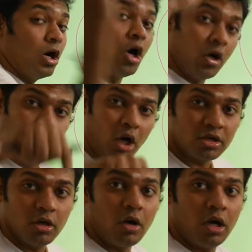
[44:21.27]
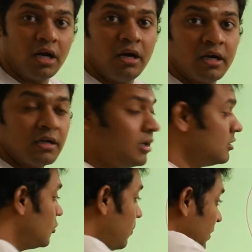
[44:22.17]
On what? On 100.
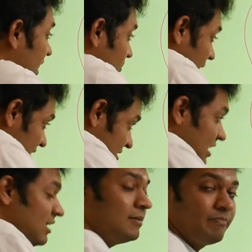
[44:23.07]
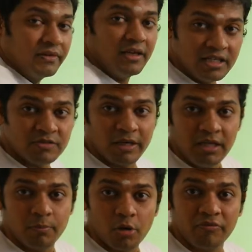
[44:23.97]
So P by C is my
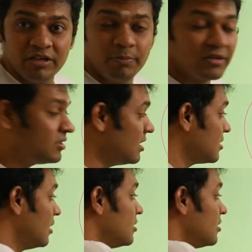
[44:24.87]
profit percentage.